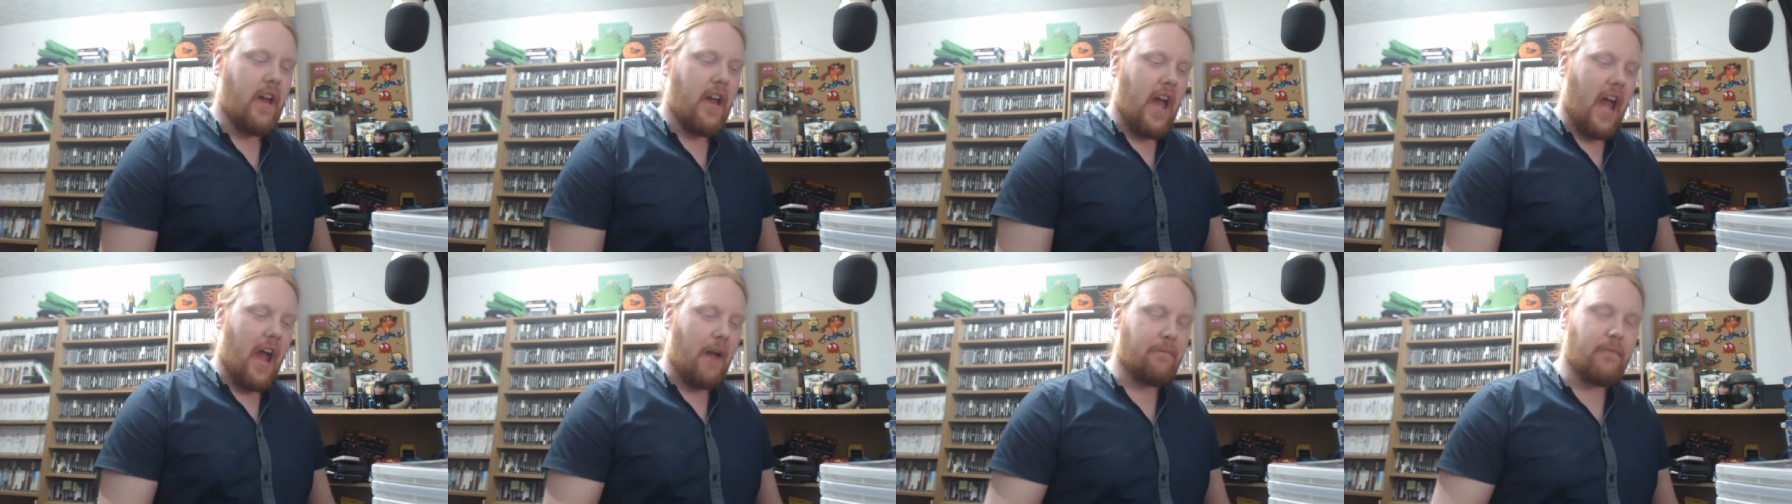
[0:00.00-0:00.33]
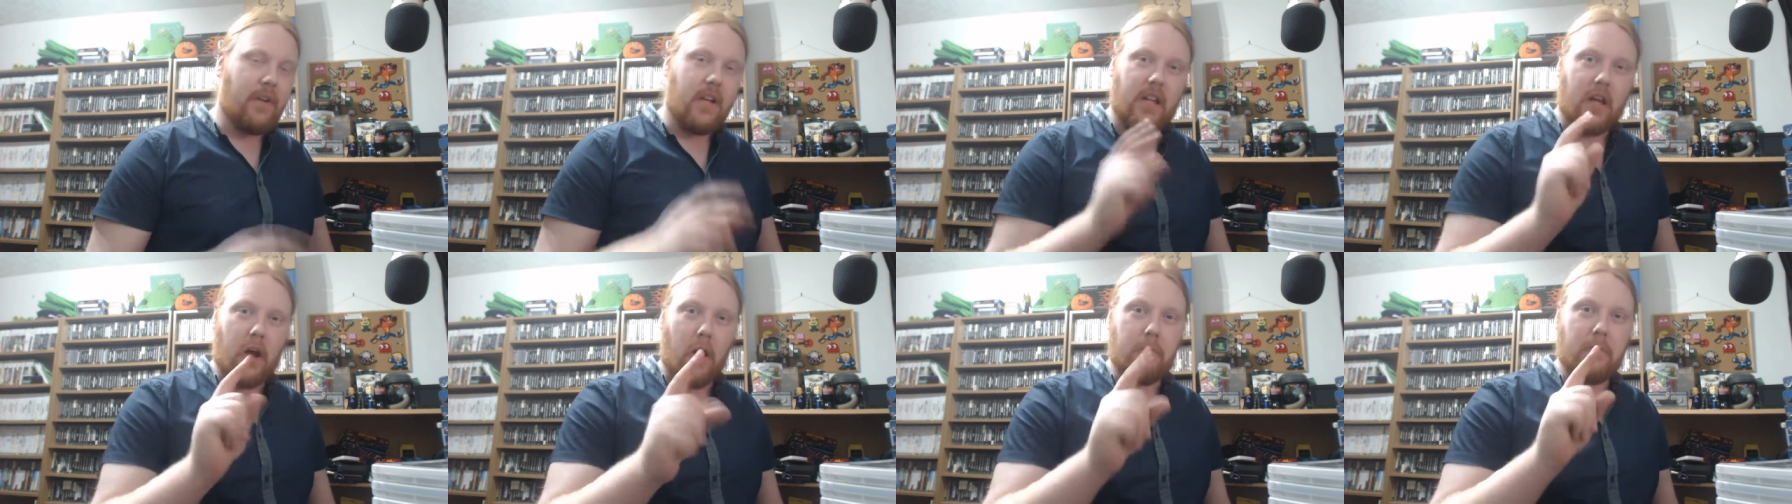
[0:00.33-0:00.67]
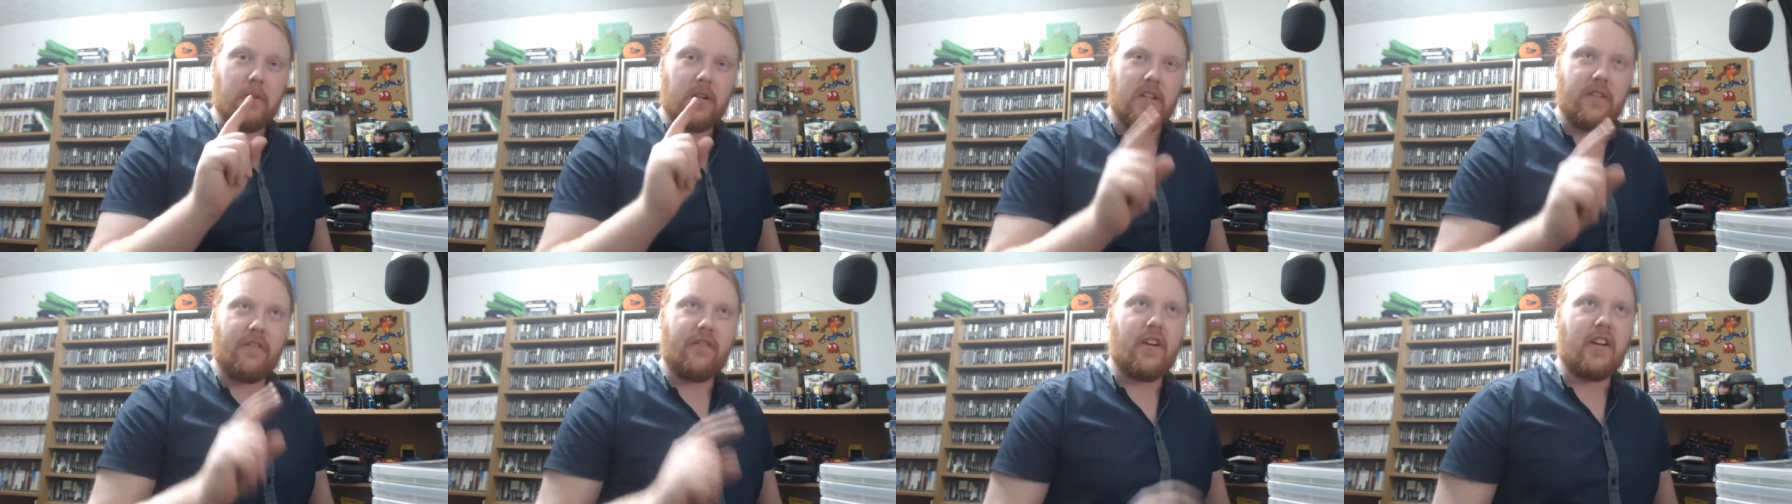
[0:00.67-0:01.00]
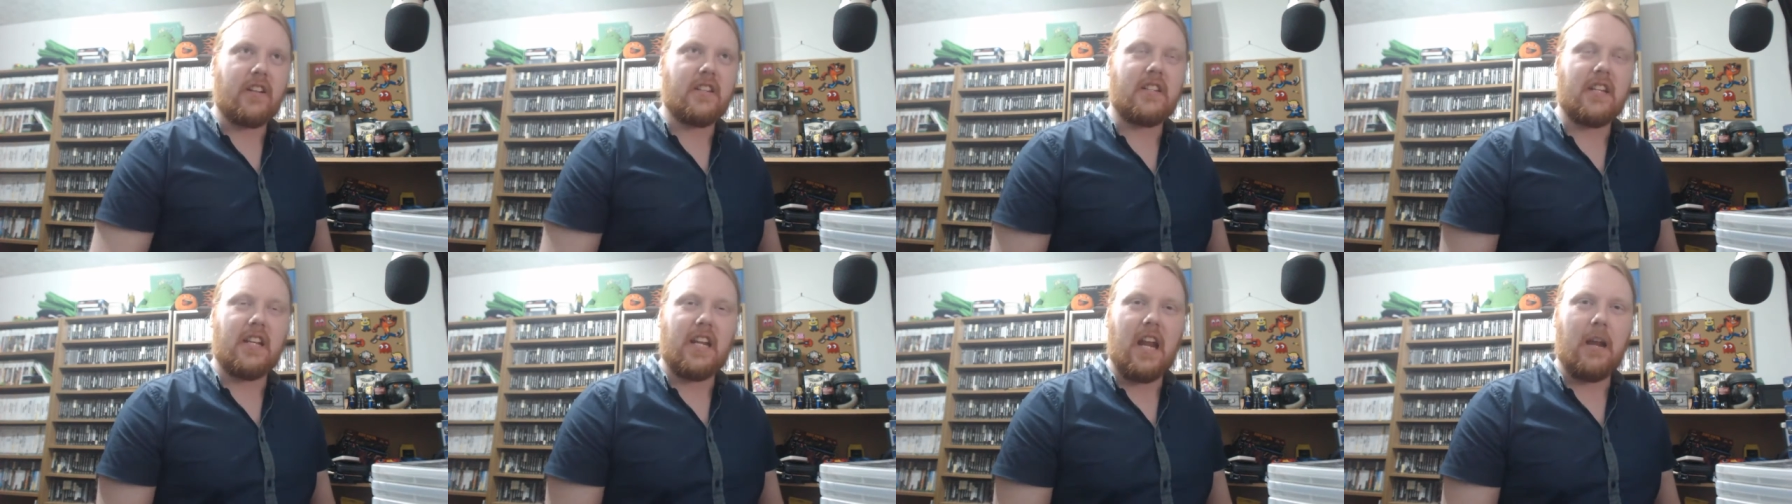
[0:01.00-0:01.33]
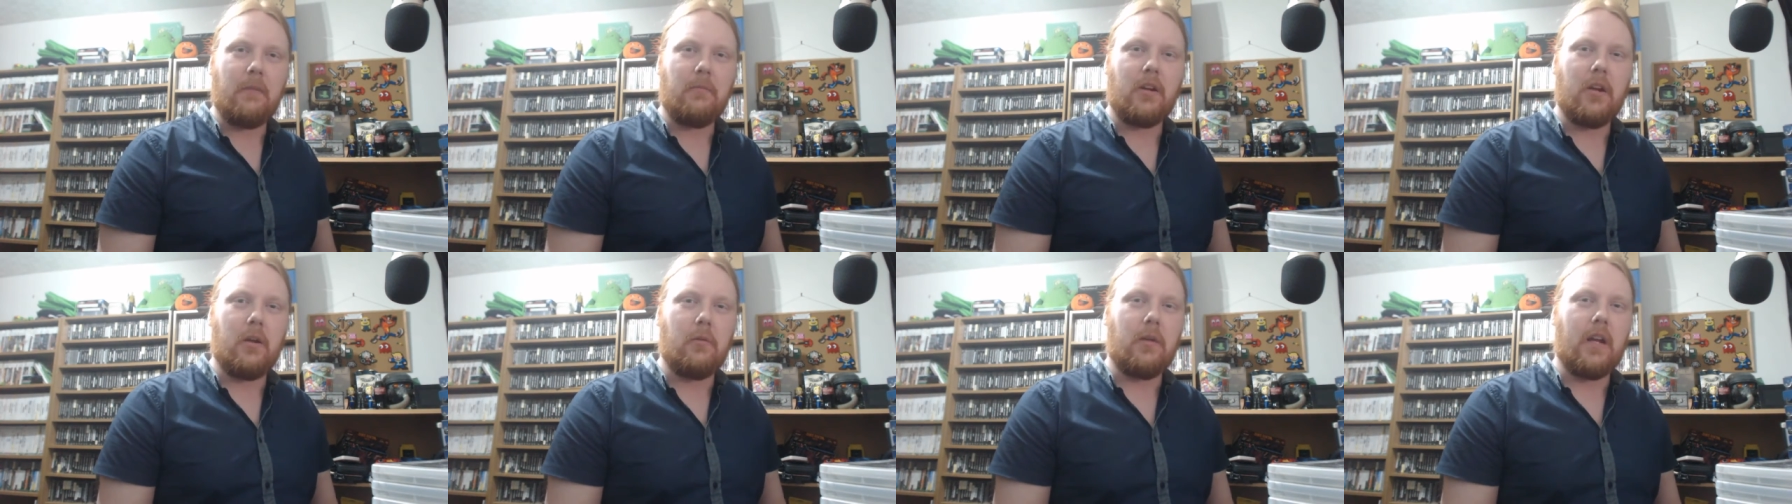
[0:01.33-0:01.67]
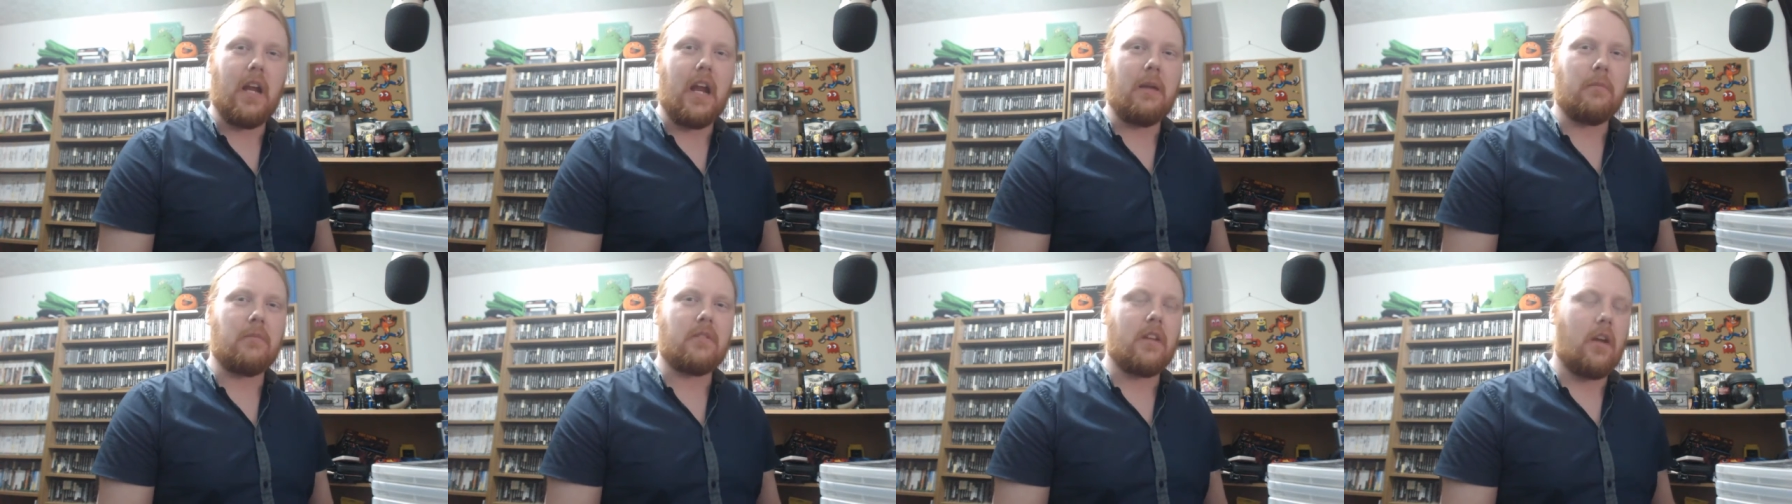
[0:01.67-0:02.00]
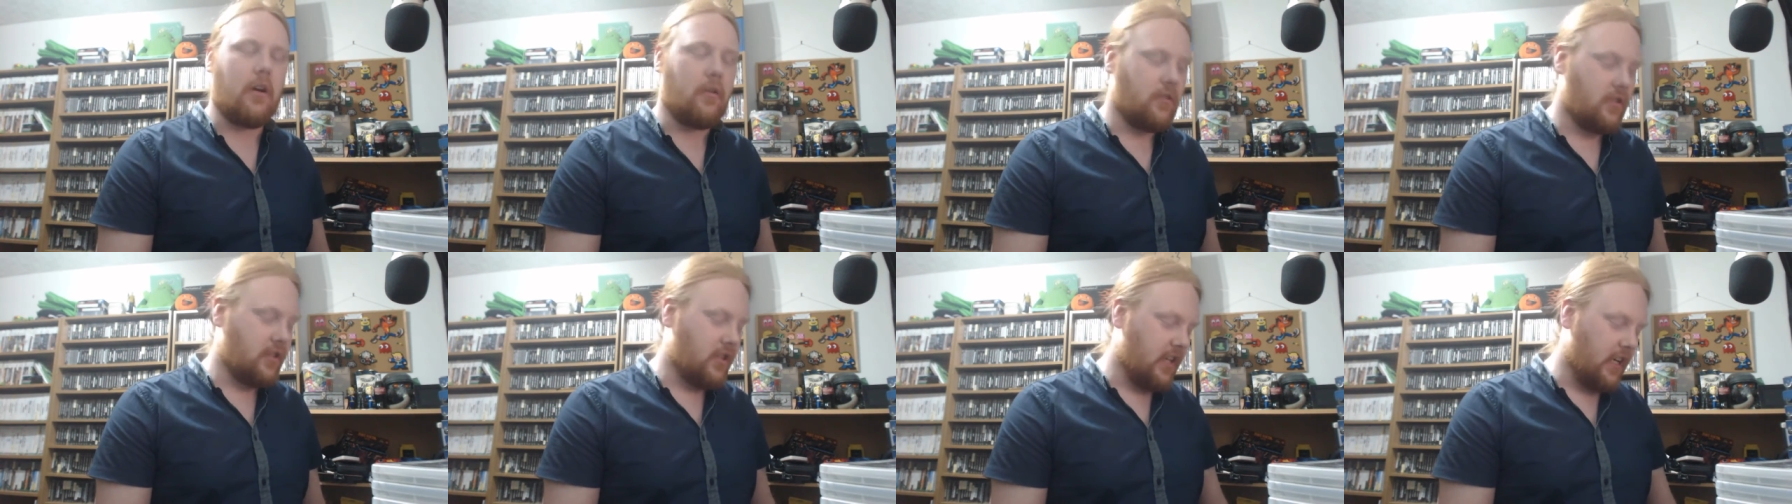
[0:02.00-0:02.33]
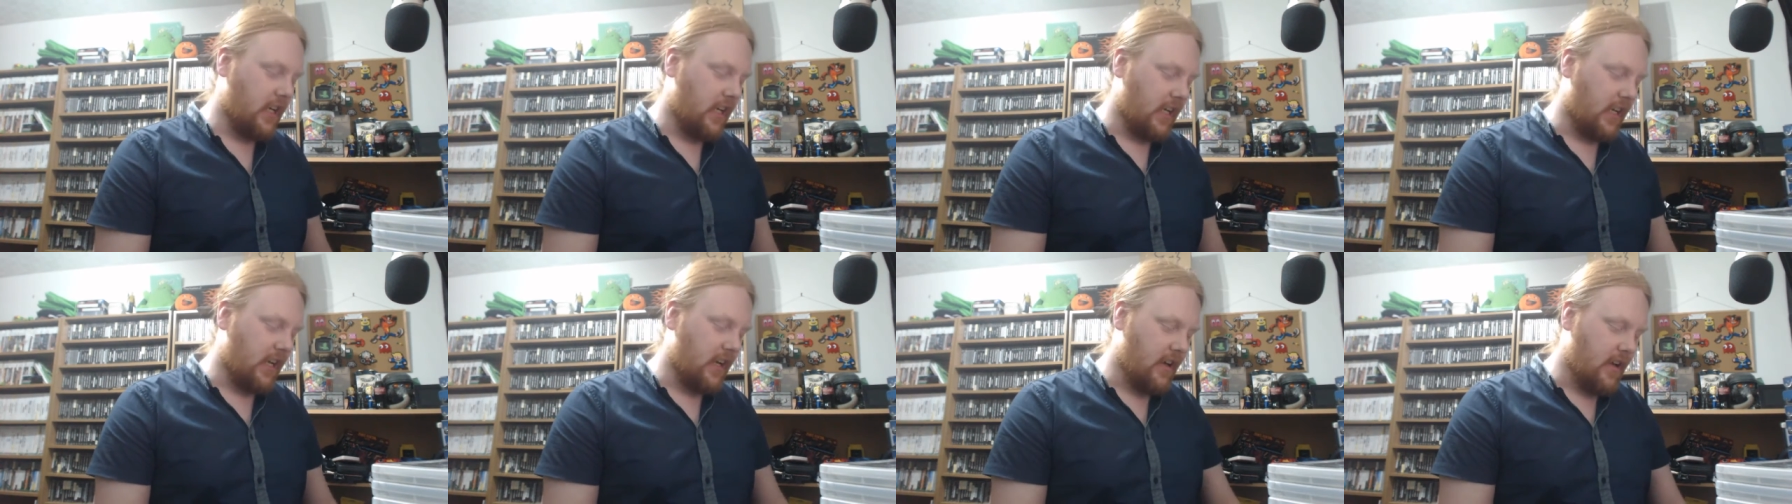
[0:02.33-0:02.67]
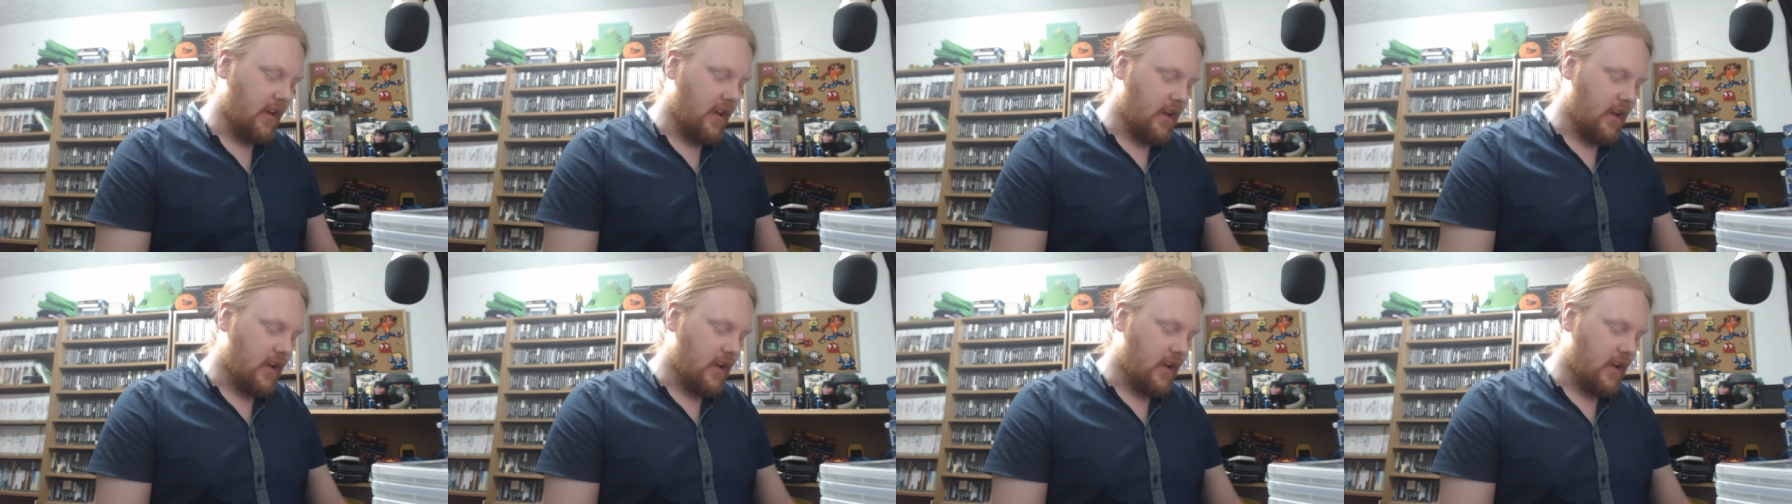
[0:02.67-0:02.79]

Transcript: I'm really hoping she finds the GameCube games, though, she